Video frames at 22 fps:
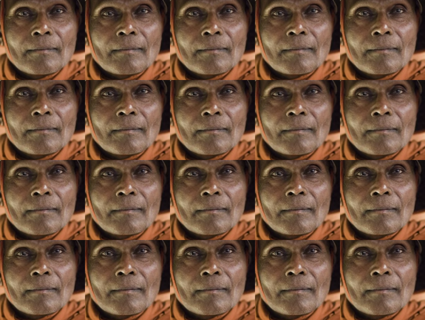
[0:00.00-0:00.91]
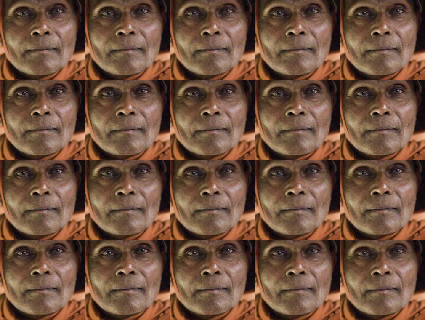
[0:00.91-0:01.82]

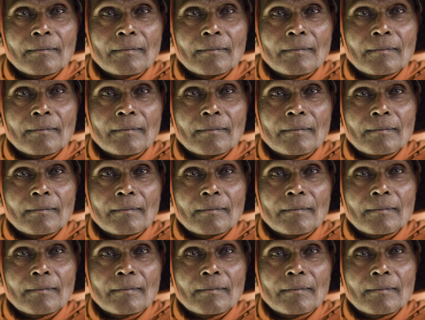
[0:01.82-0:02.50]
(no one is talking)